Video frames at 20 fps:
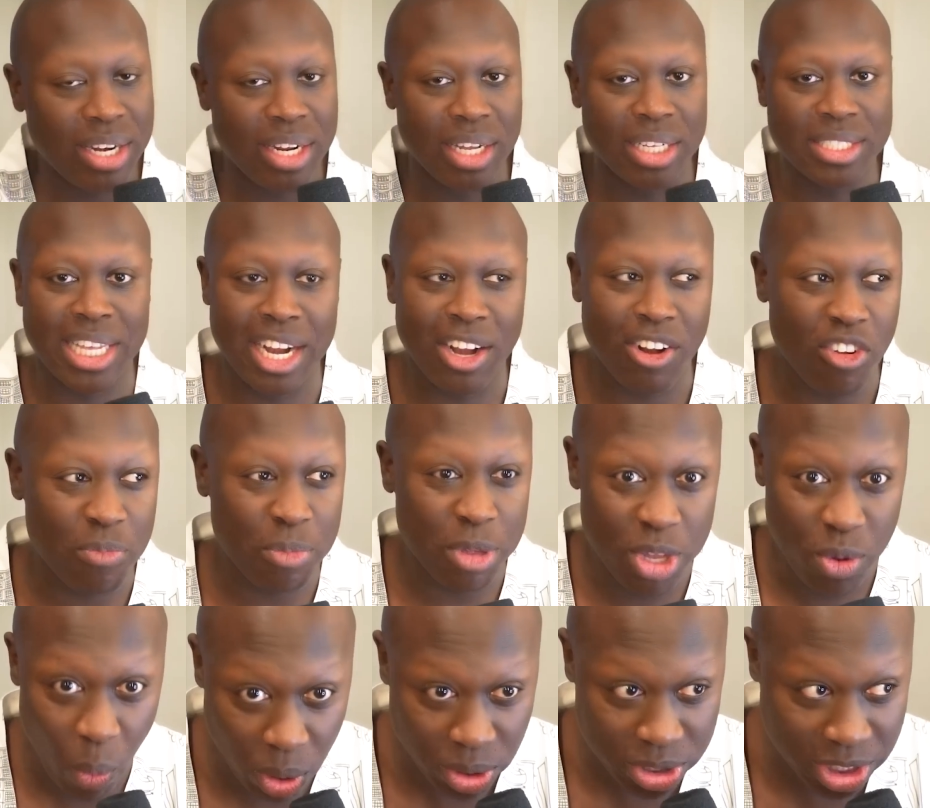standing over me, you
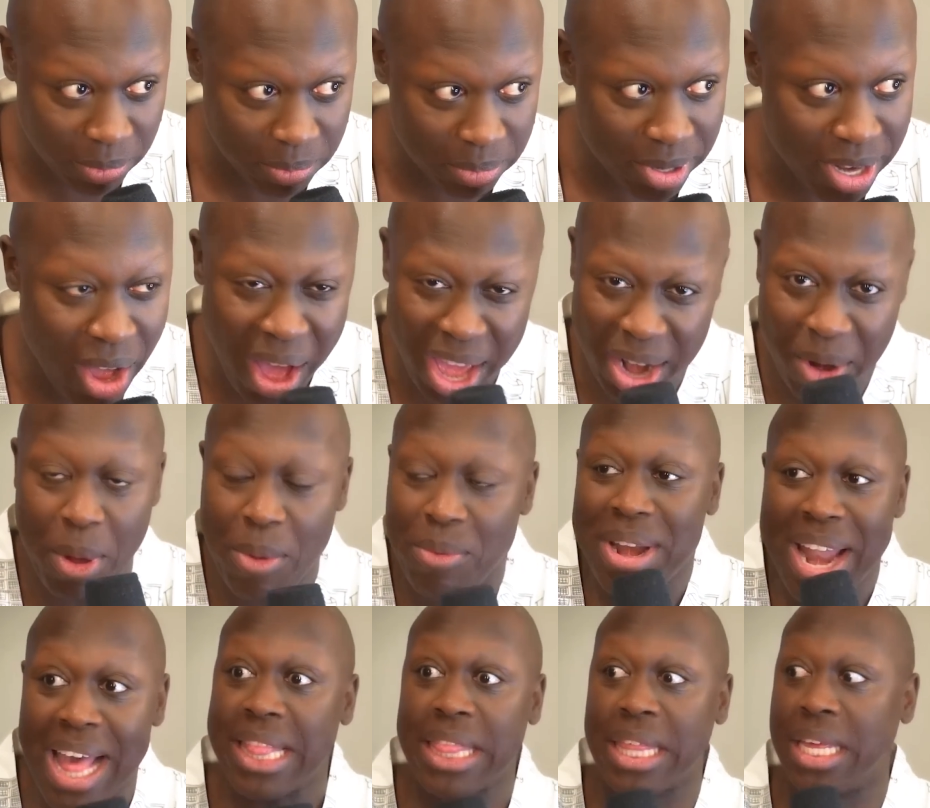want something? No, I don't want
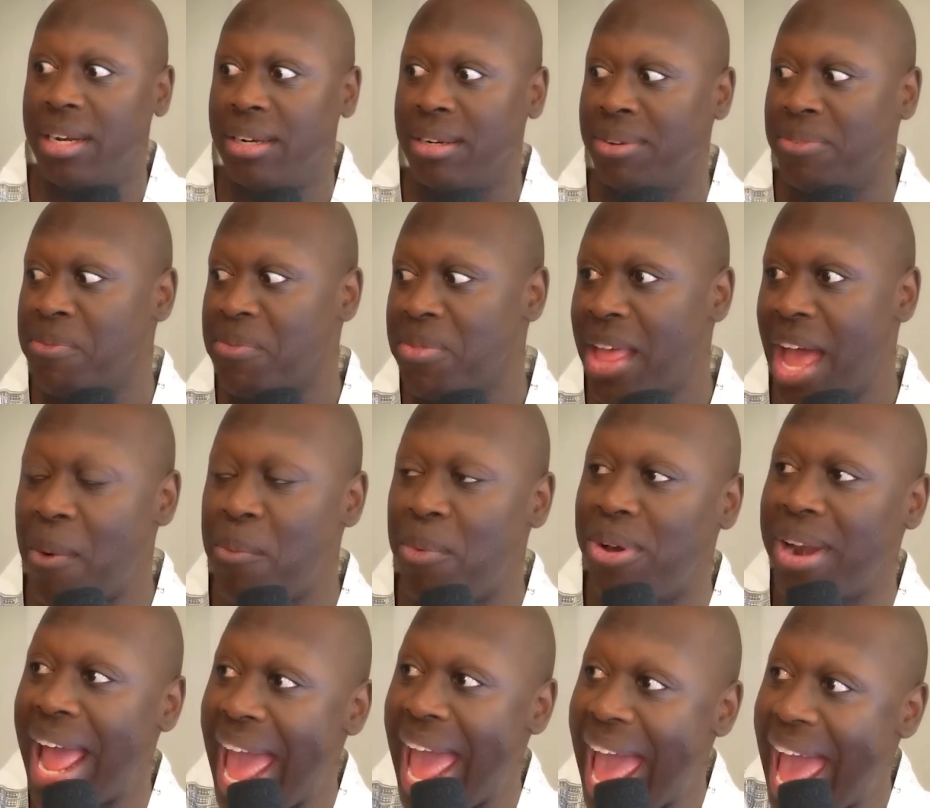nothing. I
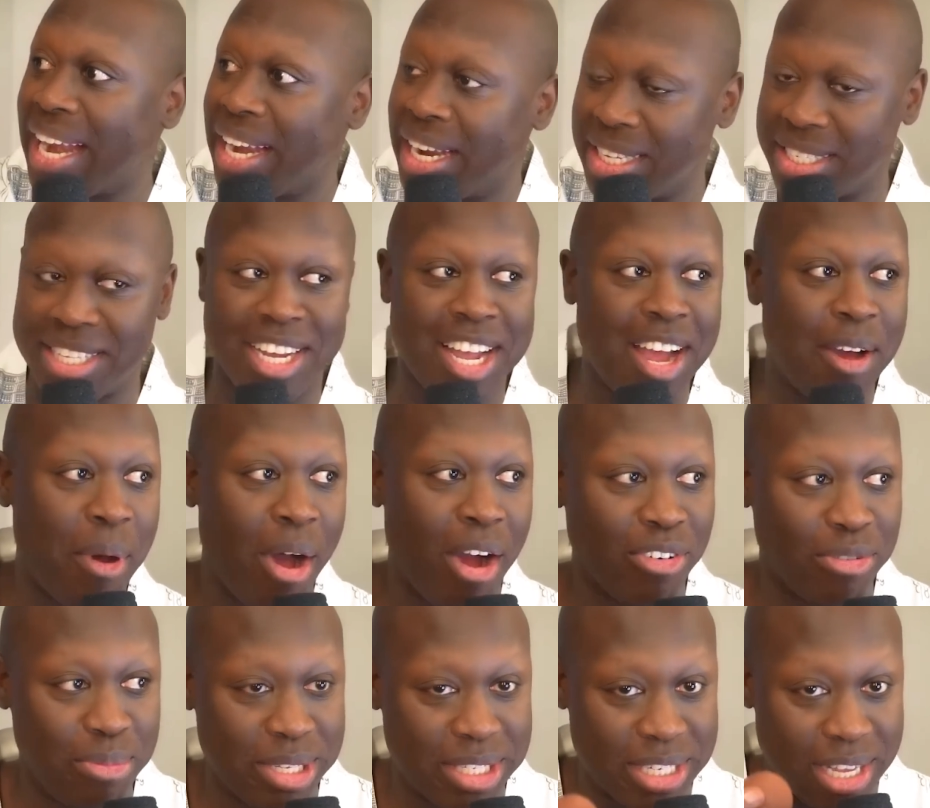want Agnes to come offer
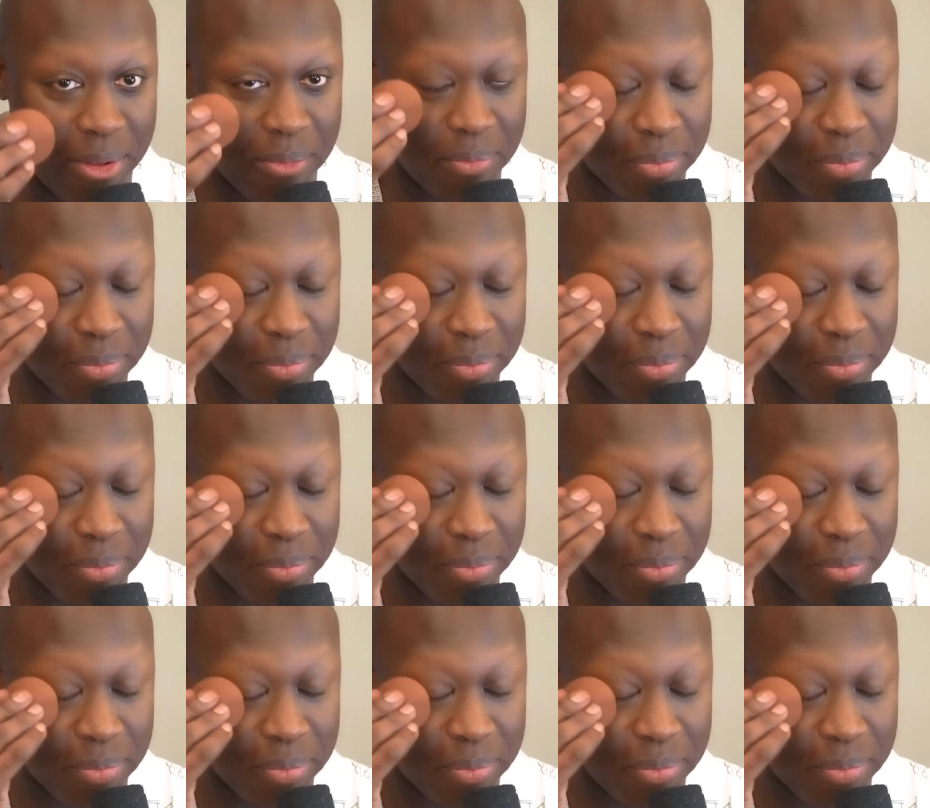me something.